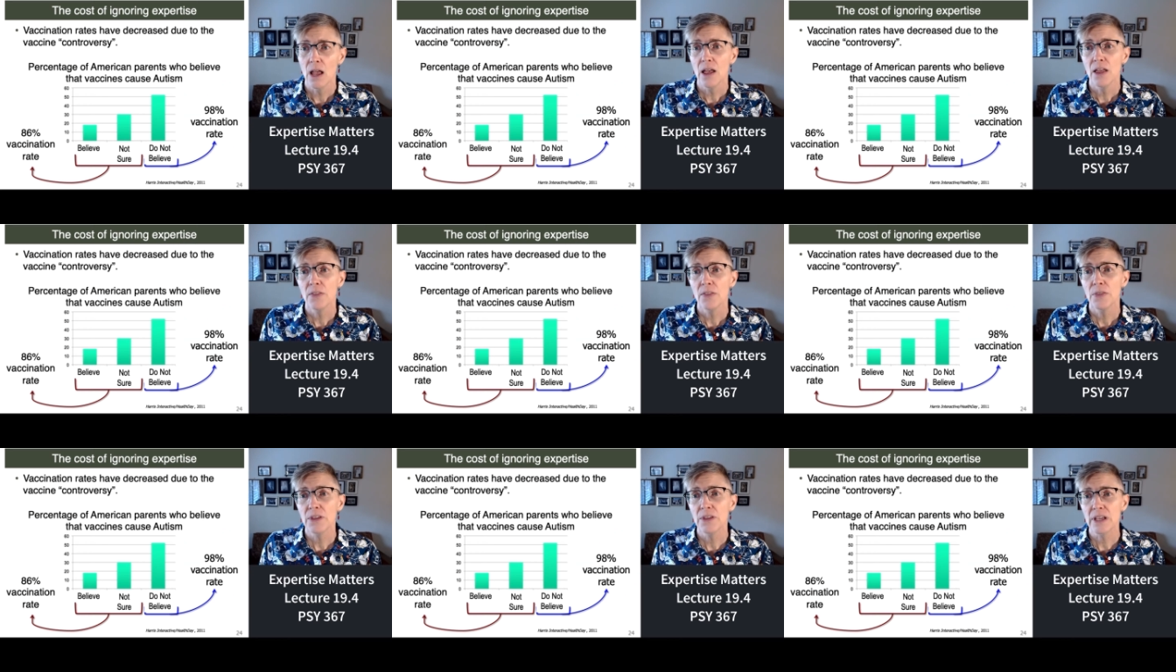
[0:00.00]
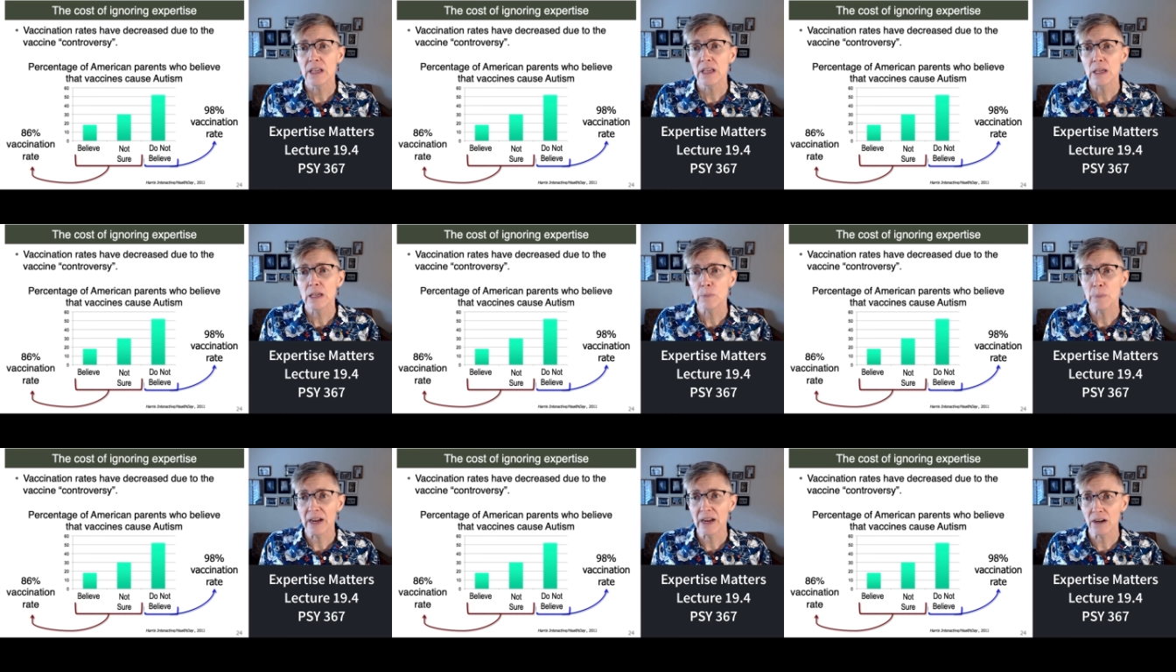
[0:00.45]
The
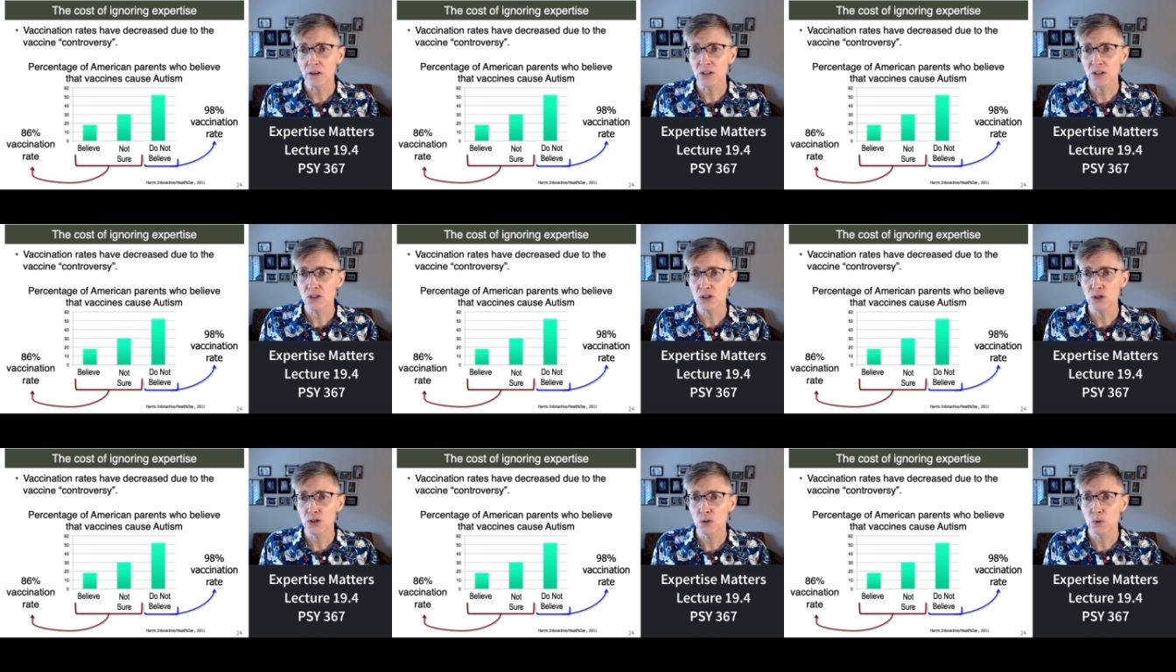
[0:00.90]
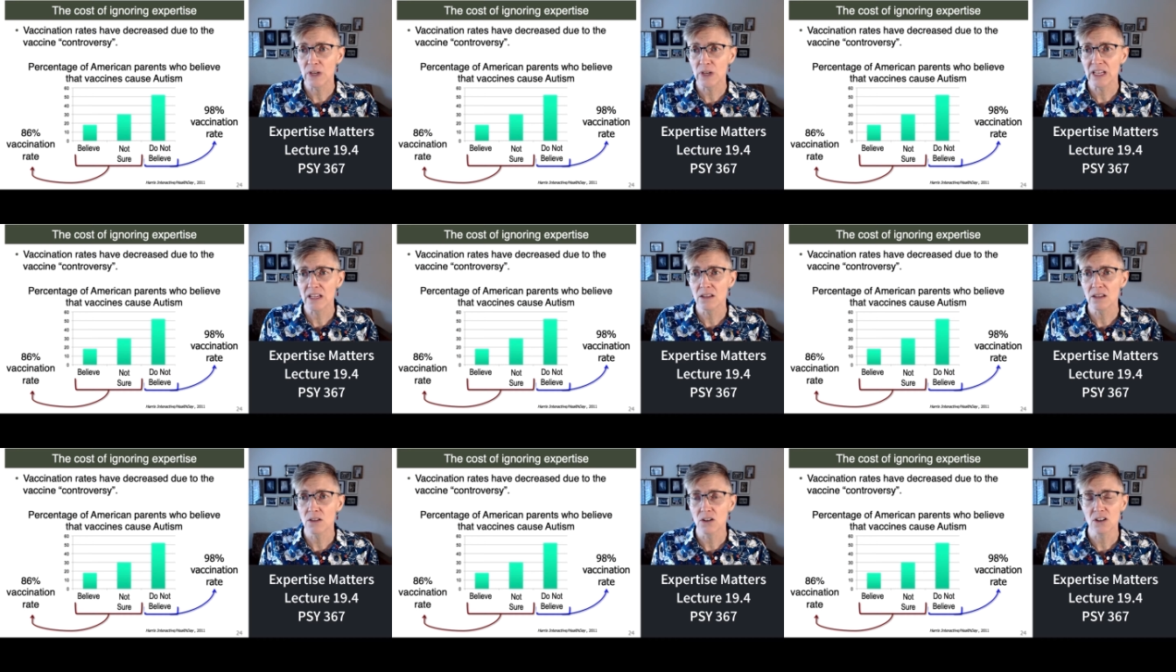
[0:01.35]
parents who
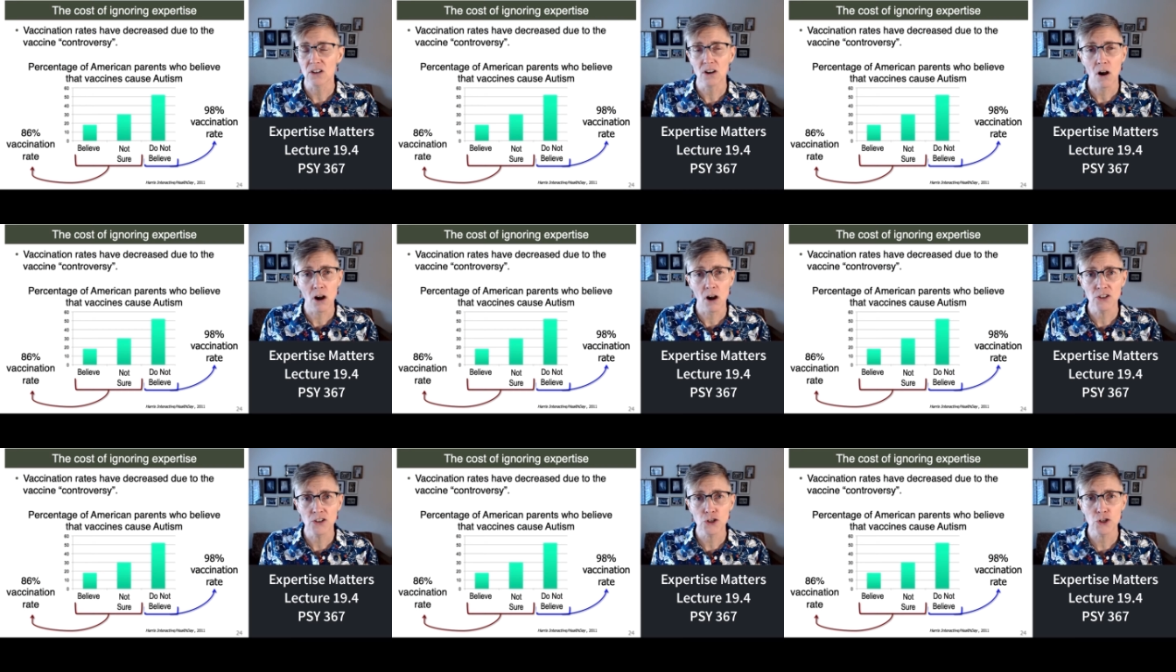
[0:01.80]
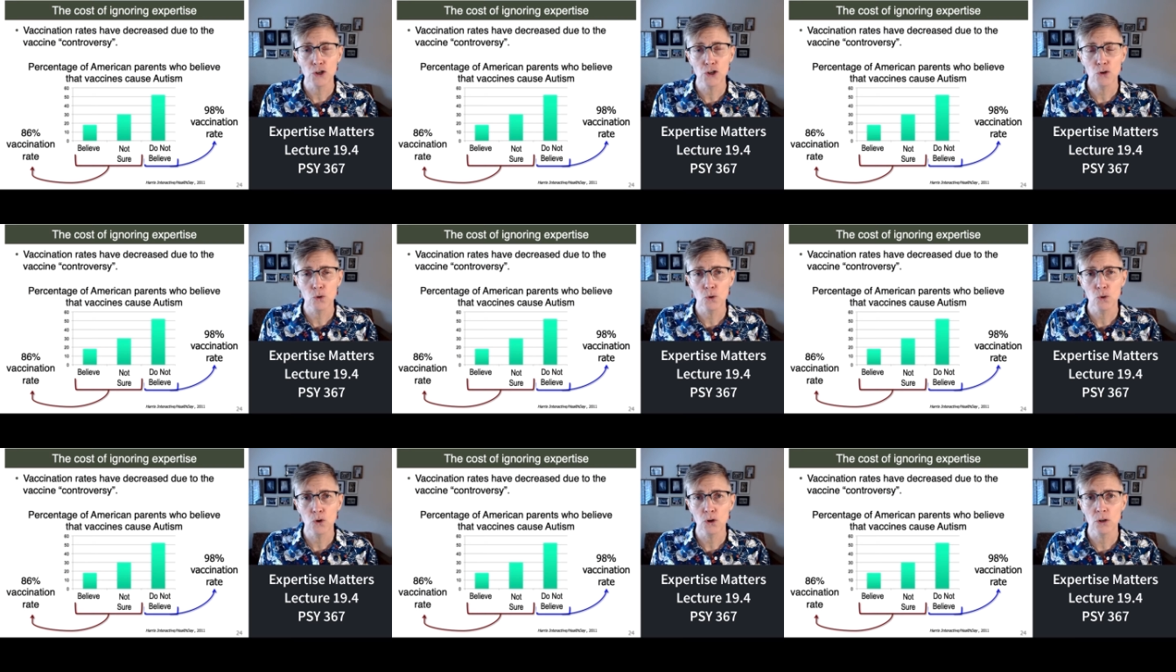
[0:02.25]
either aren't
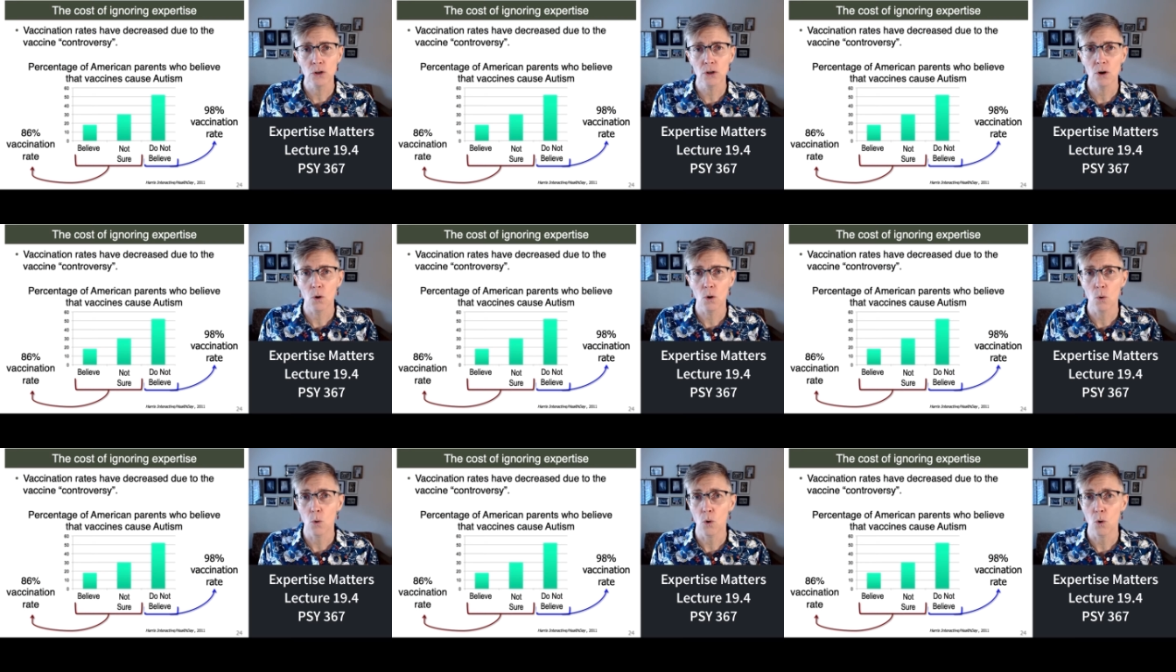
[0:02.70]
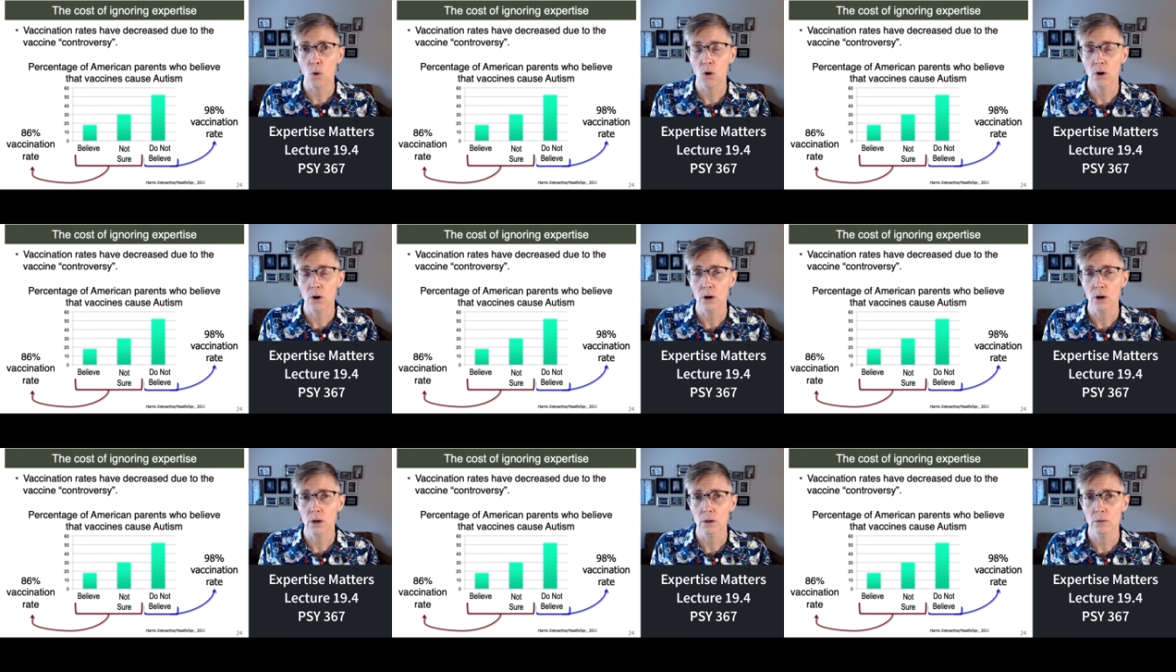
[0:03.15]
sure
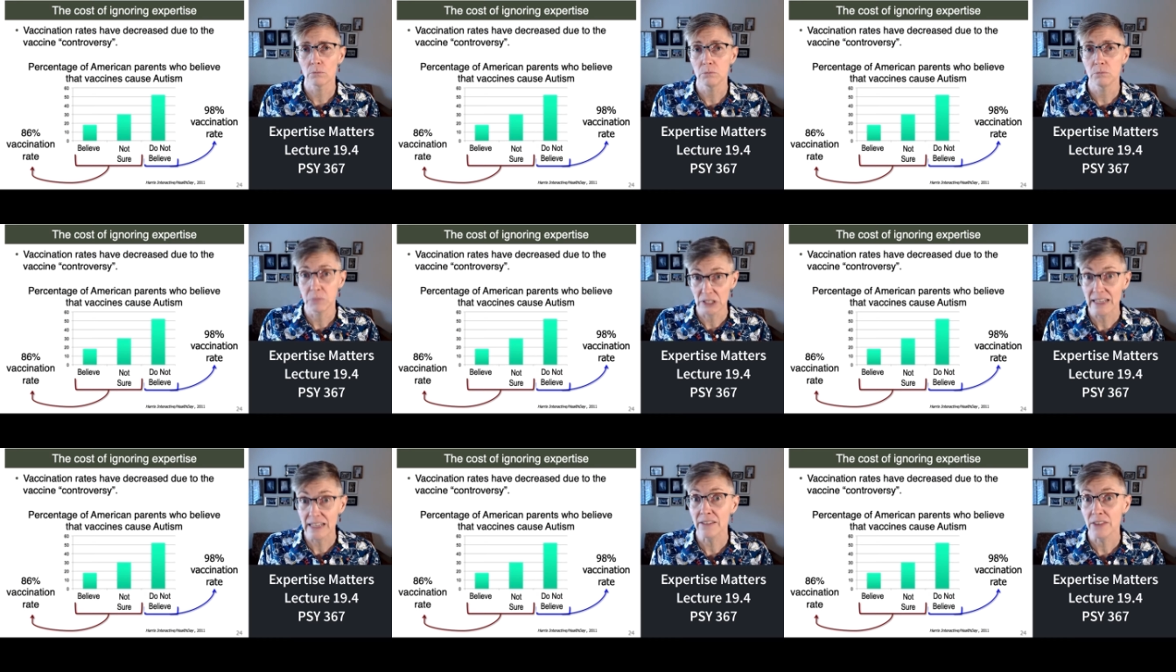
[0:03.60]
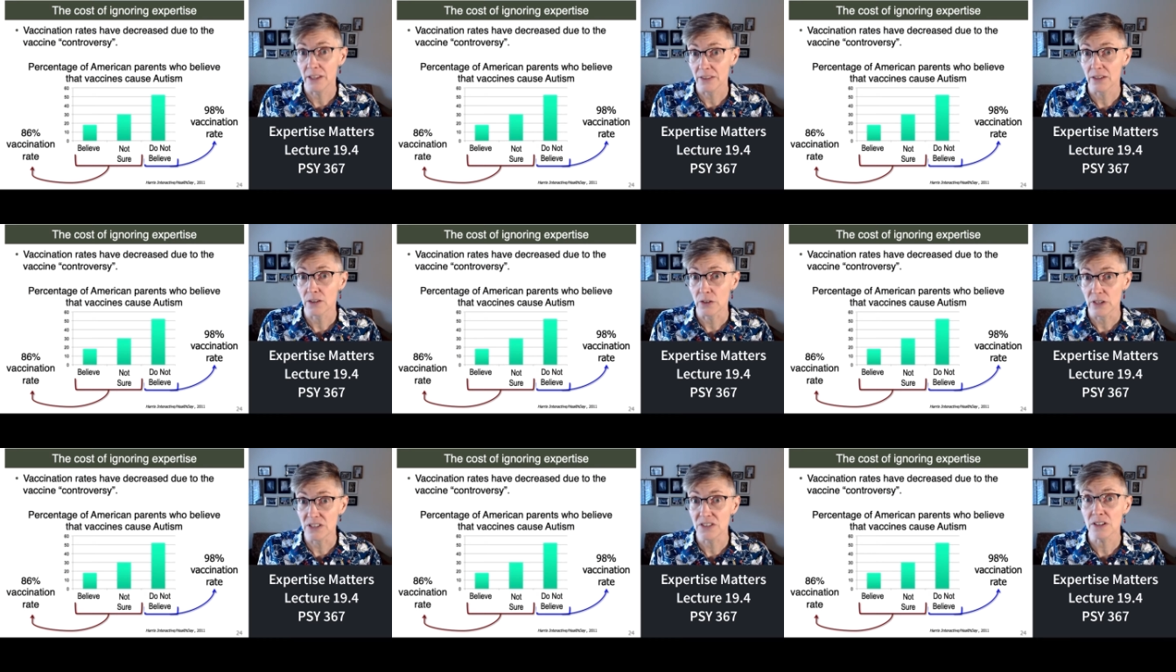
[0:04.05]
or believe that there
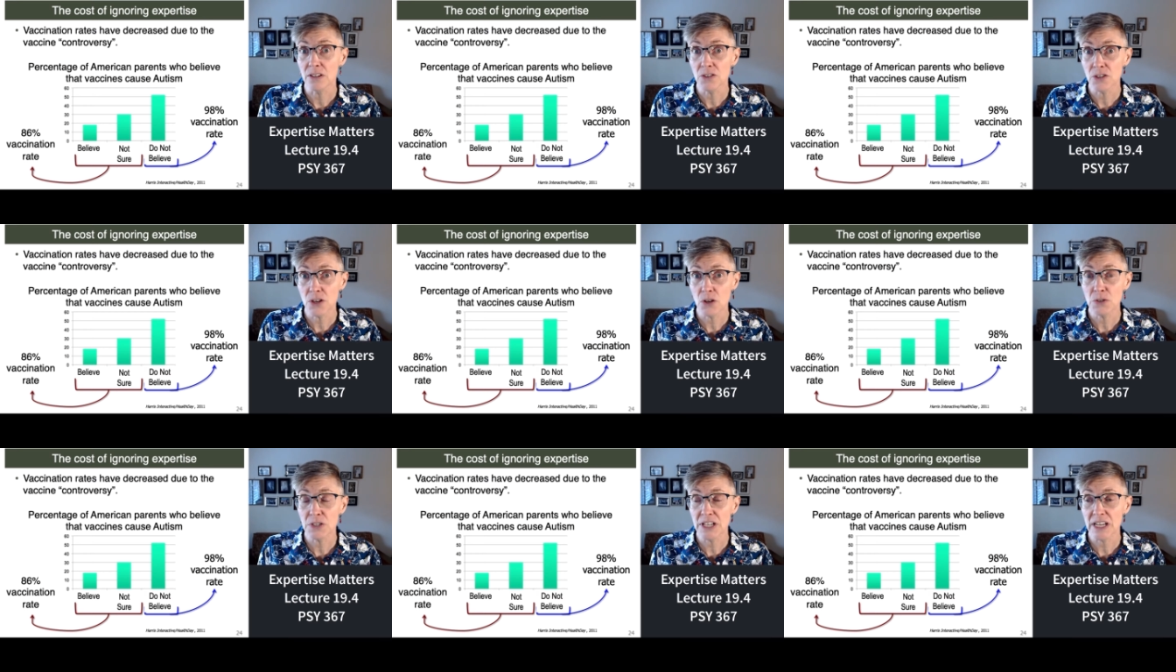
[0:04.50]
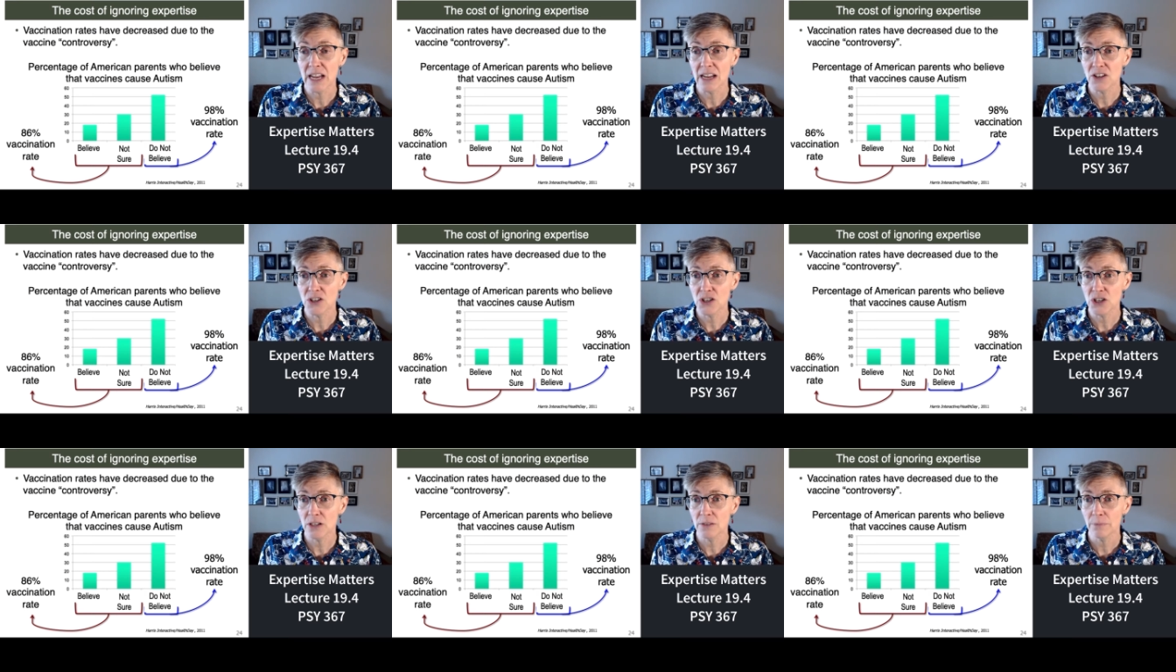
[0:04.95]
is an
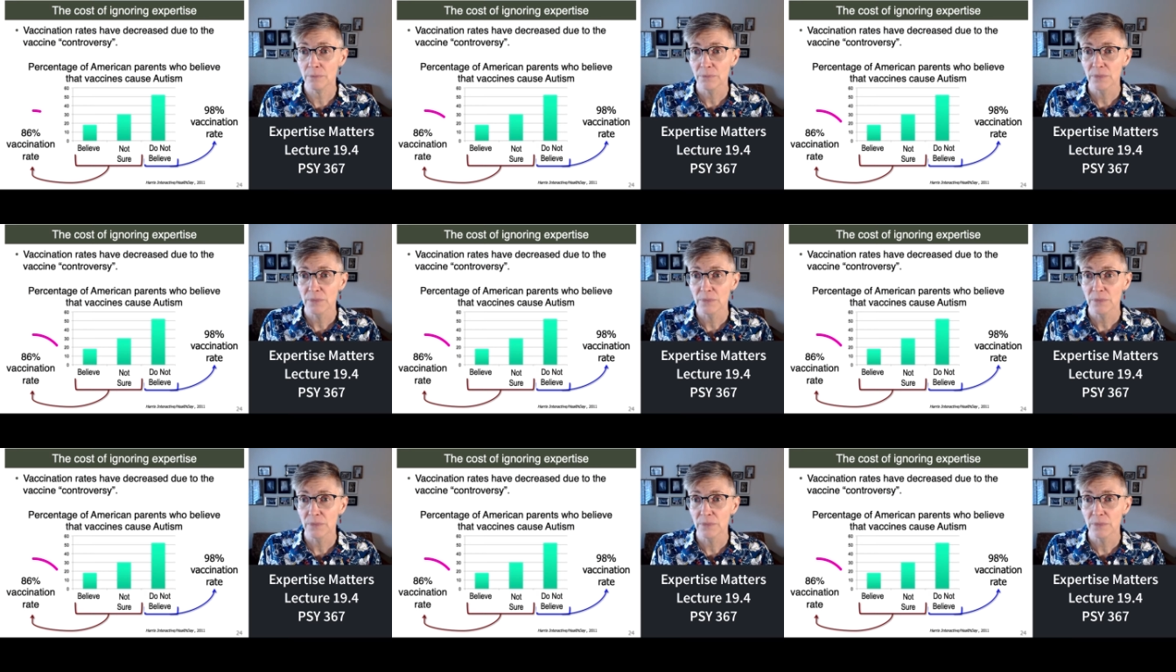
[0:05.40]
association,